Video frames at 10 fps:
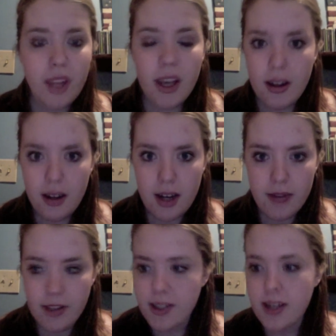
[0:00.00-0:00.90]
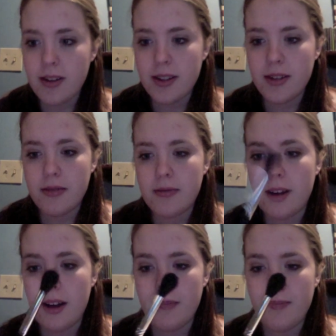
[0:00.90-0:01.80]
And obviously also,
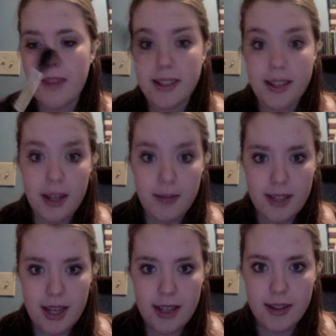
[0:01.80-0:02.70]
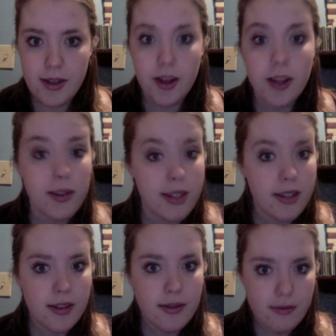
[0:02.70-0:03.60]
as the name says, you can use
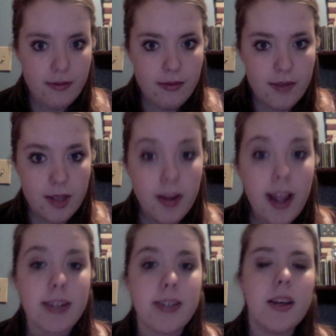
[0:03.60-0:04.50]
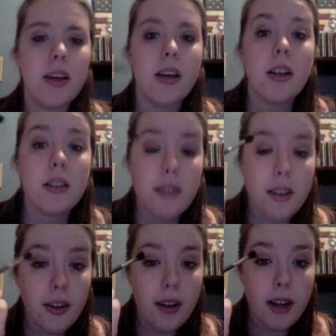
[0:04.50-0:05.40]
it to blend so
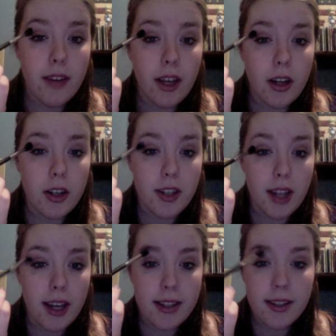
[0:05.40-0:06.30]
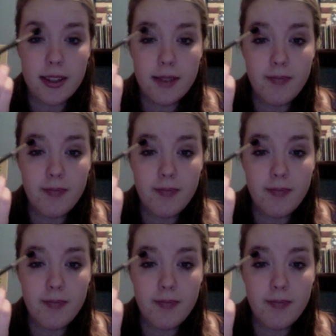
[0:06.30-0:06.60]
that you don't have any harsh lines,